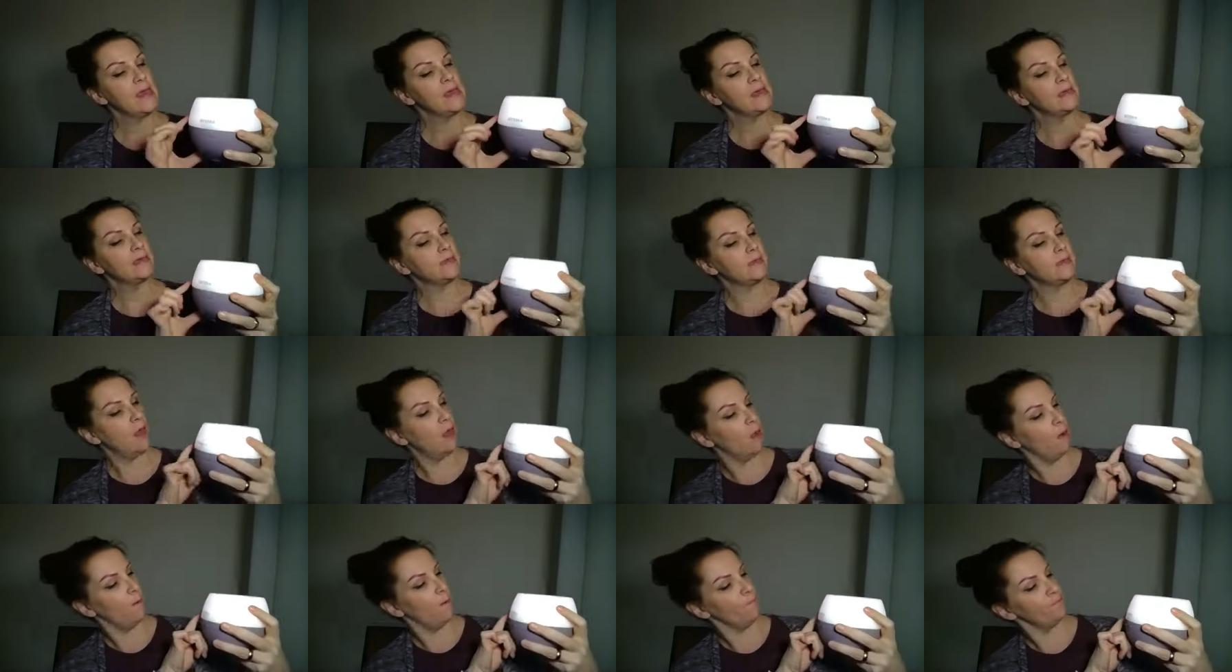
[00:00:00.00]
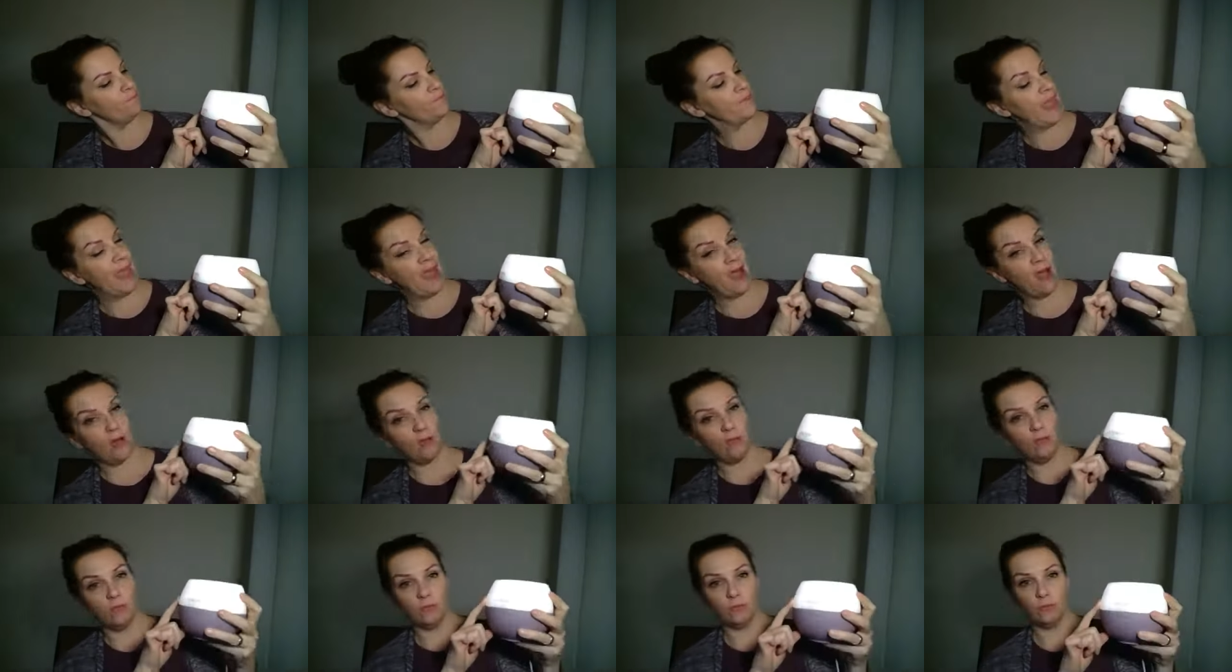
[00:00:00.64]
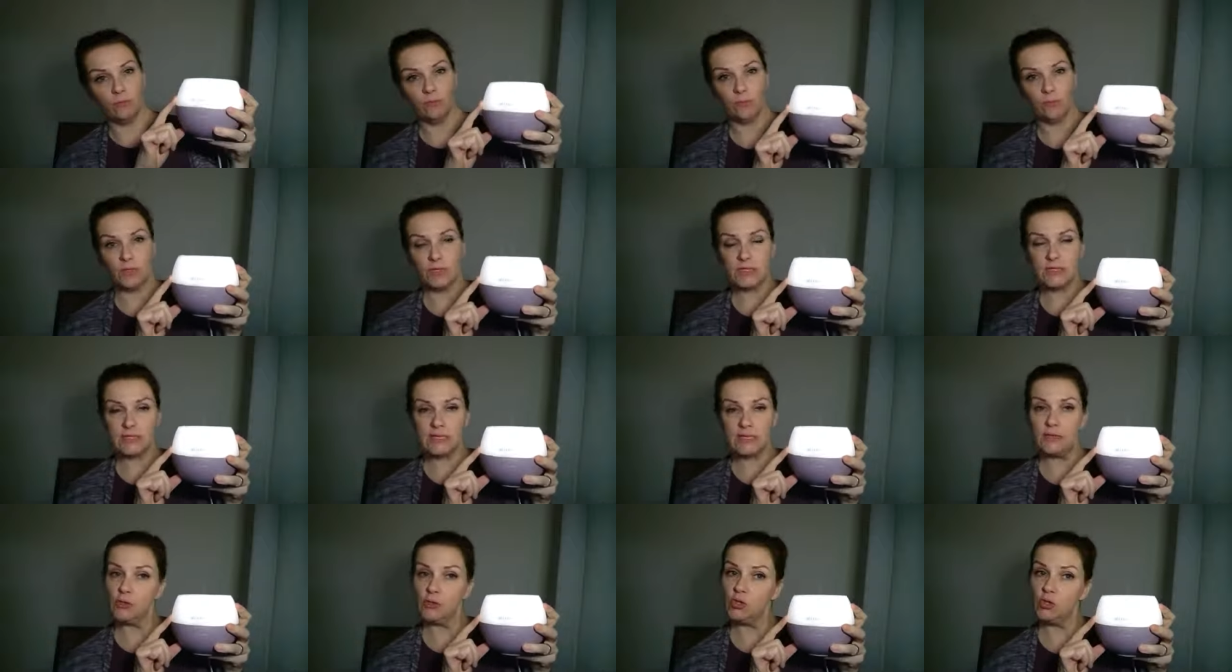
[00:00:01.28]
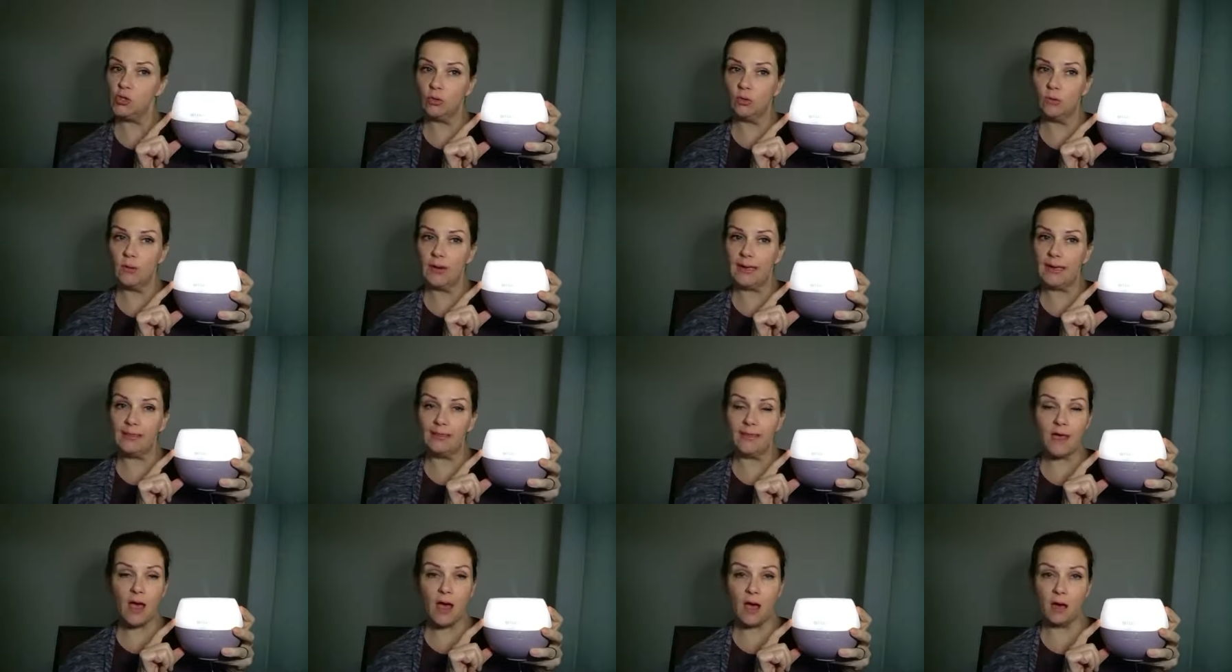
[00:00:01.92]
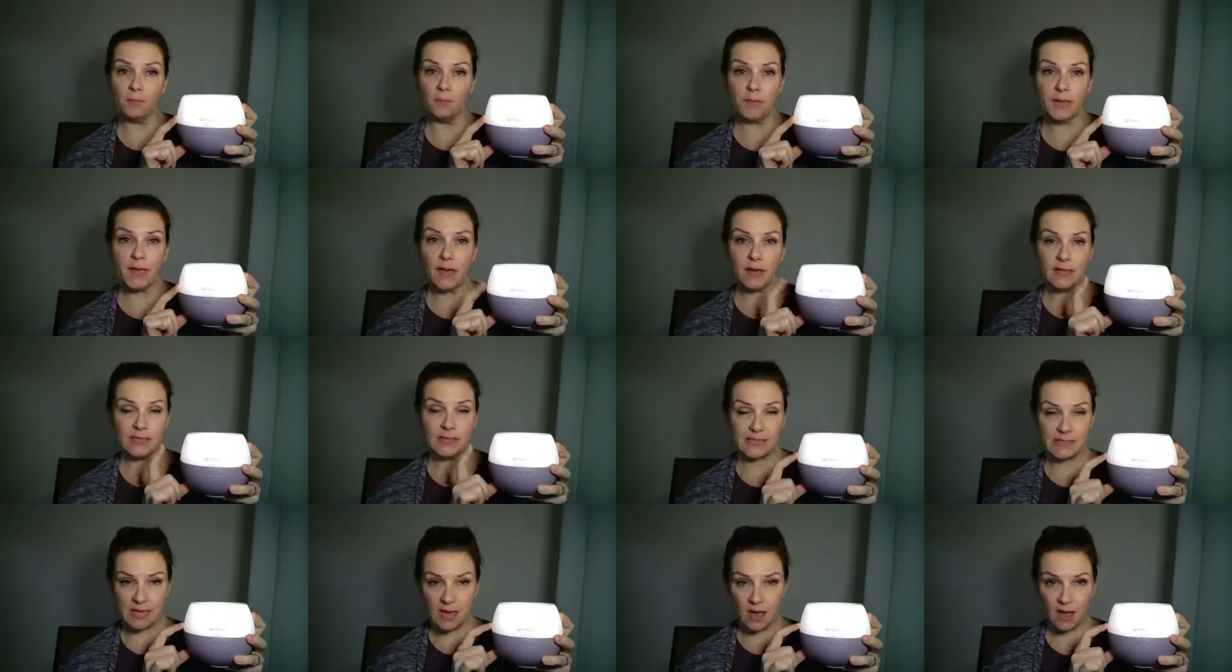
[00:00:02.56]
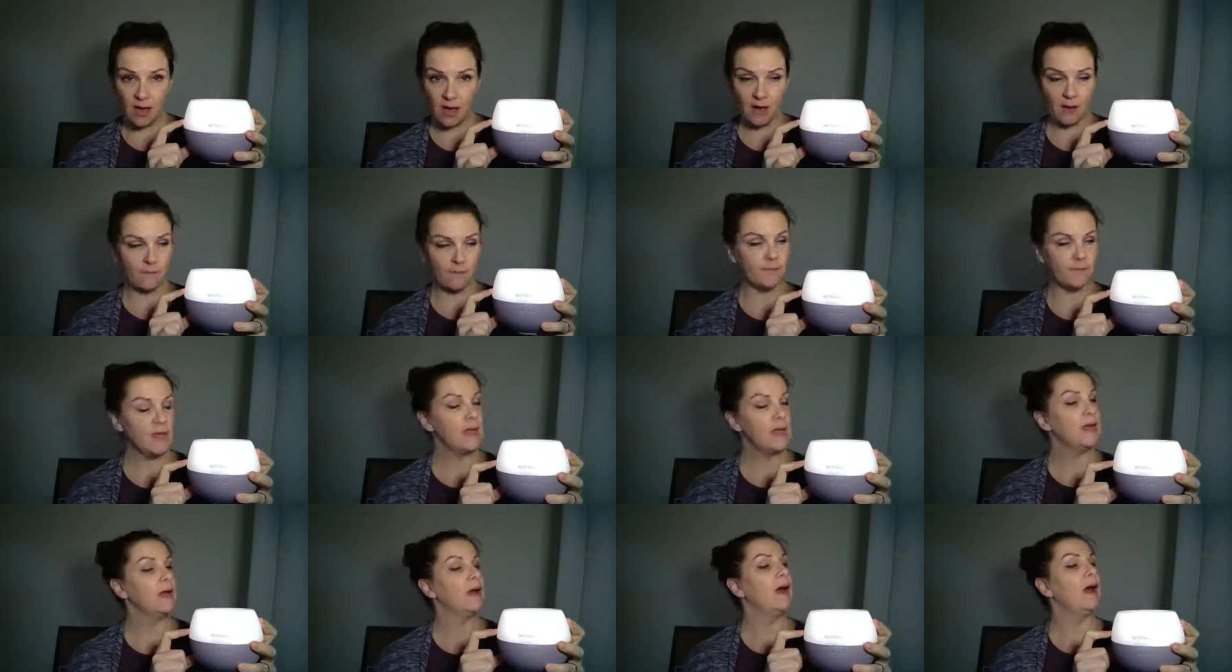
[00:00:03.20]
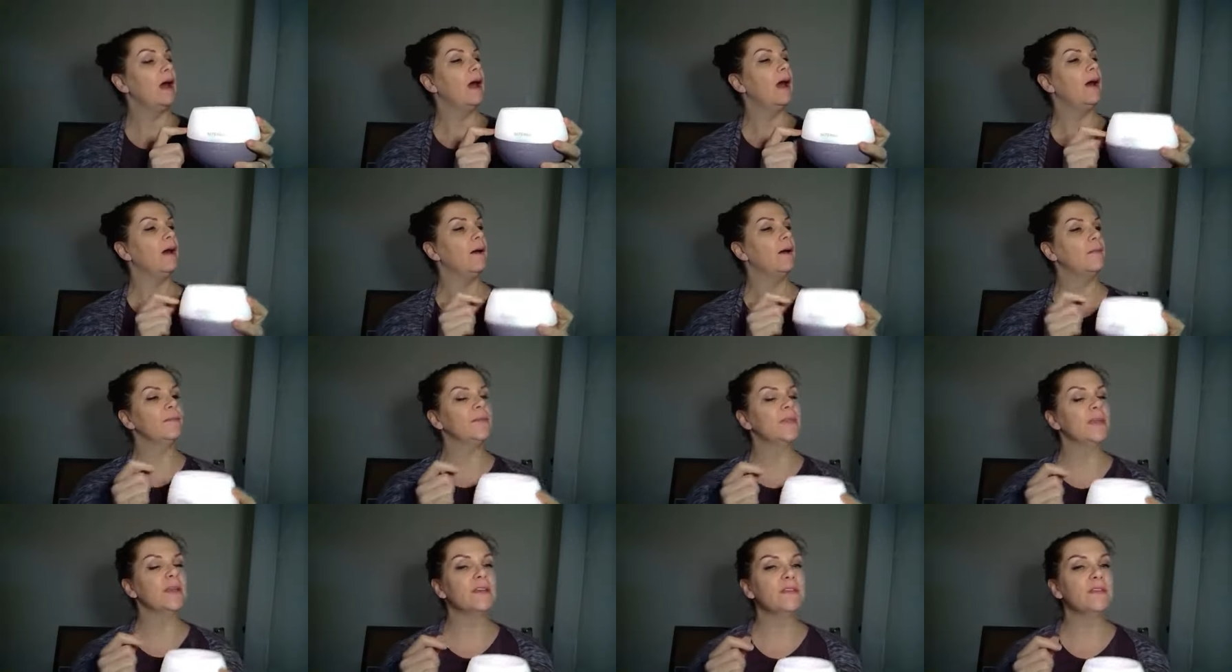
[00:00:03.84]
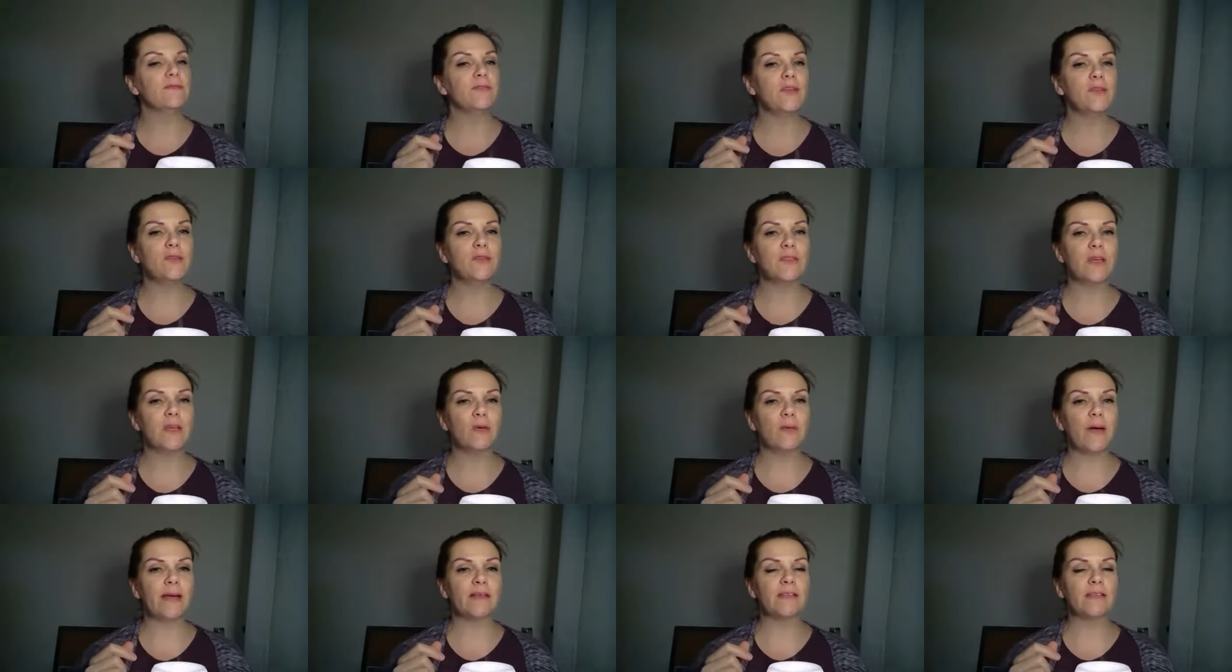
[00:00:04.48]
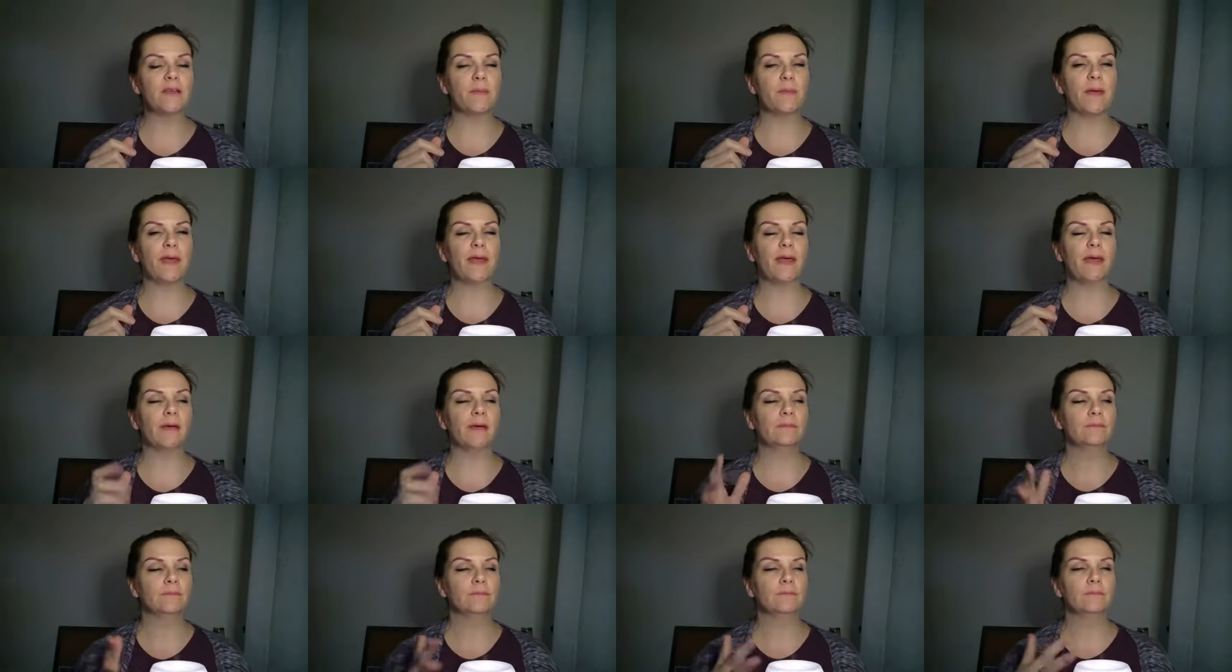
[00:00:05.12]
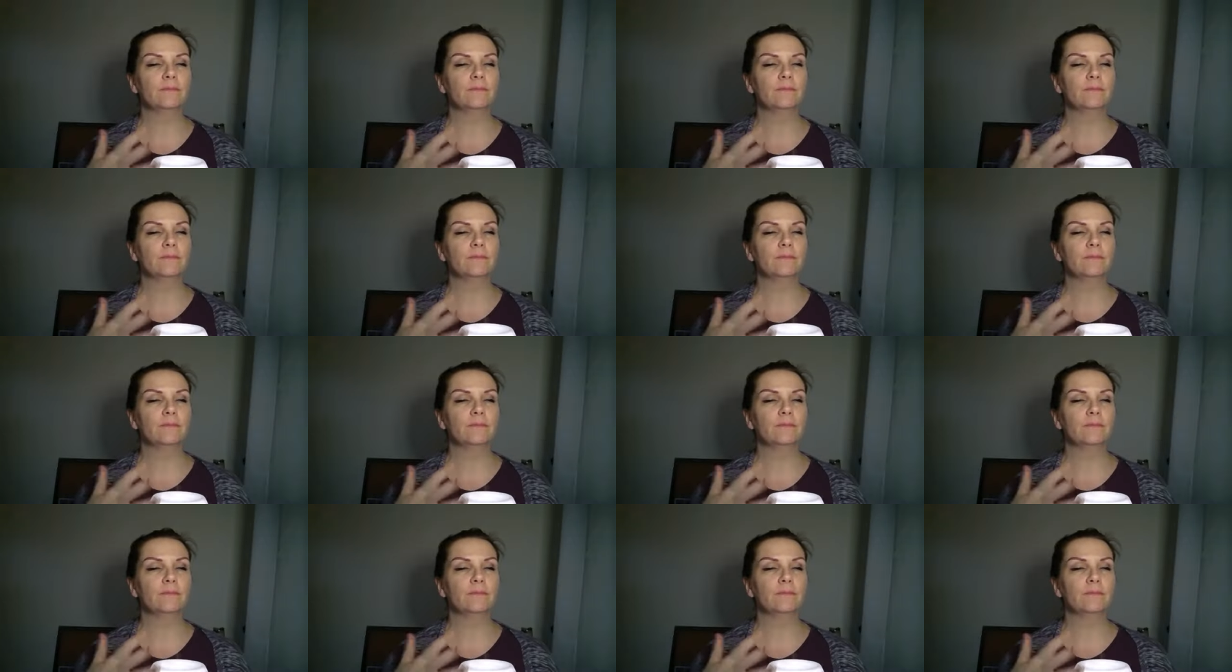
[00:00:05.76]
So now we just enjoy the ambiance of the diffusing recipe.